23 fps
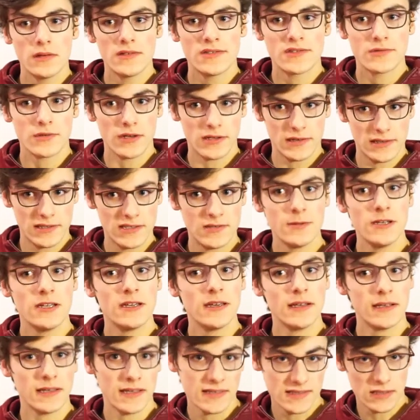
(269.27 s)
strictly
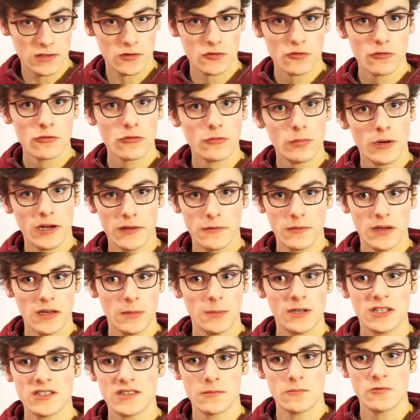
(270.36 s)
speaking, isn't true, by the
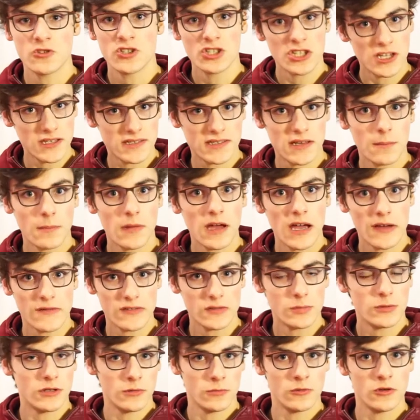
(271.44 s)
way, because I'm shit at
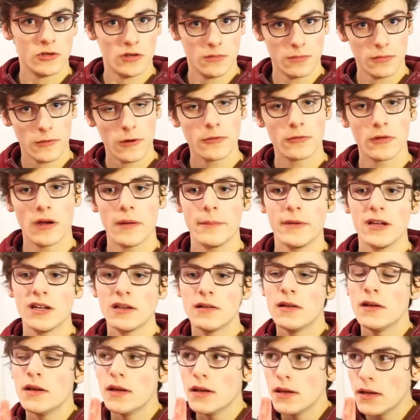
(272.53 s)
maths, but I'm good at
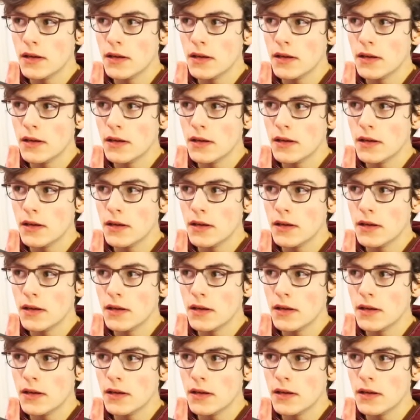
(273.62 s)
programming.